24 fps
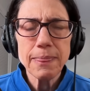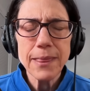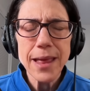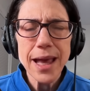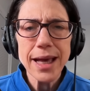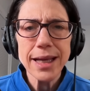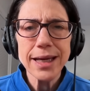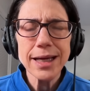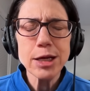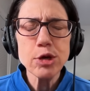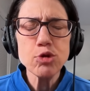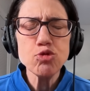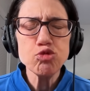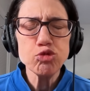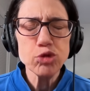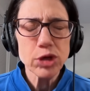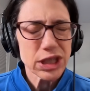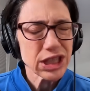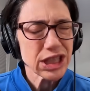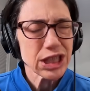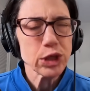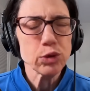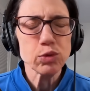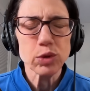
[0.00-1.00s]
And he
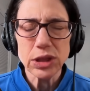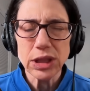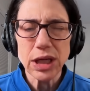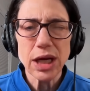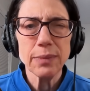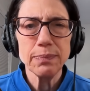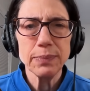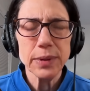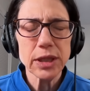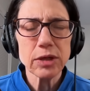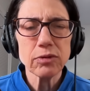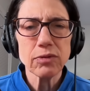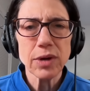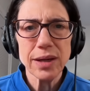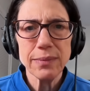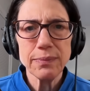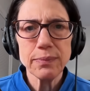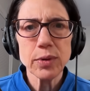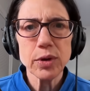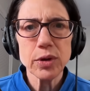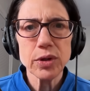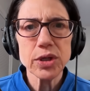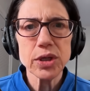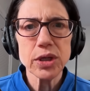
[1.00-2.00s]
really will not be the right
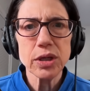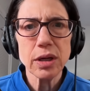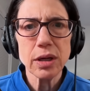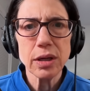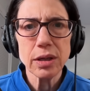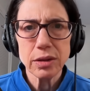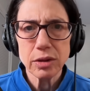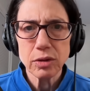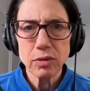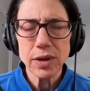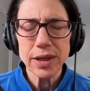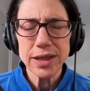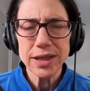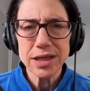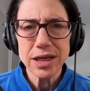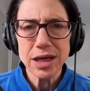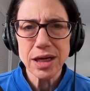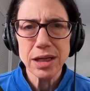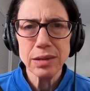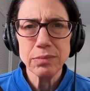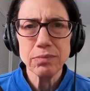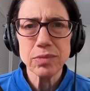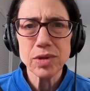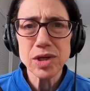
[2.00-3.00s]
person at the right
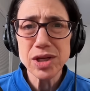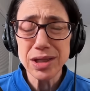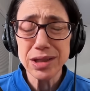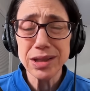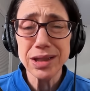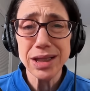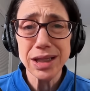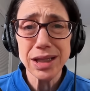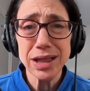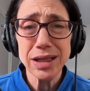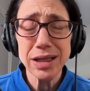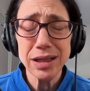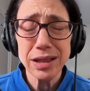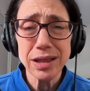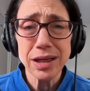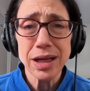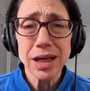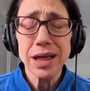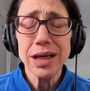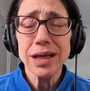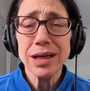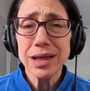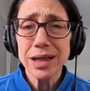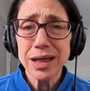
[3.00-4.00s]
time to lead
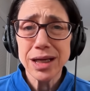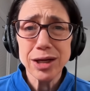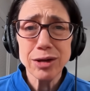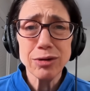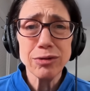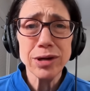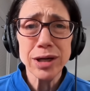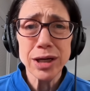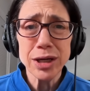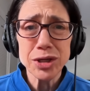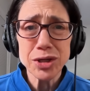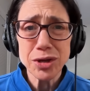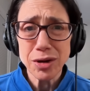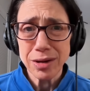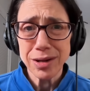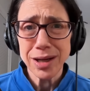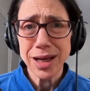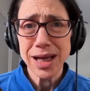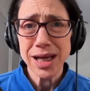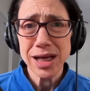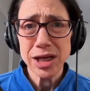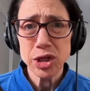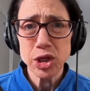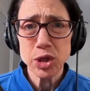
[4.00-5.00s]
hearings on
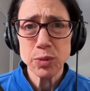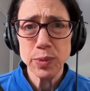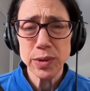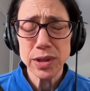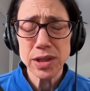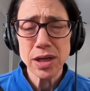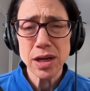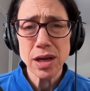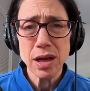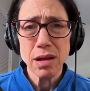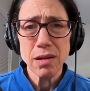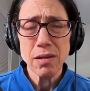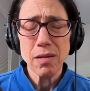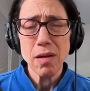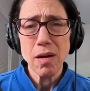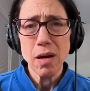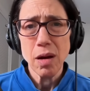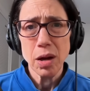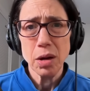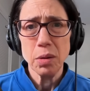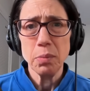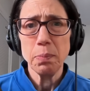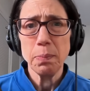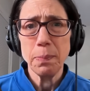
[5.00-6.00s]
Kash Patel,
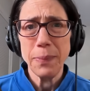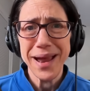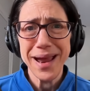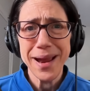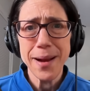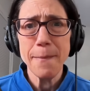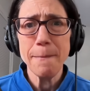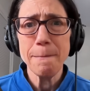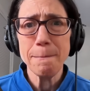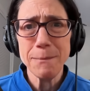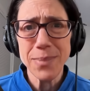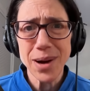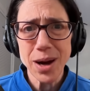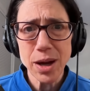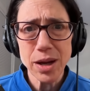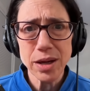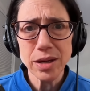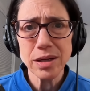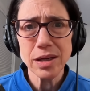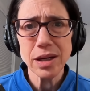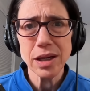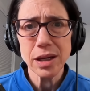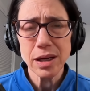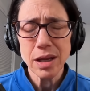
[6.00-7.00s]
on Pam
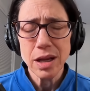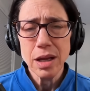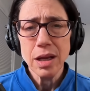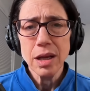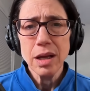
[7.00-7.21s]
Bondi,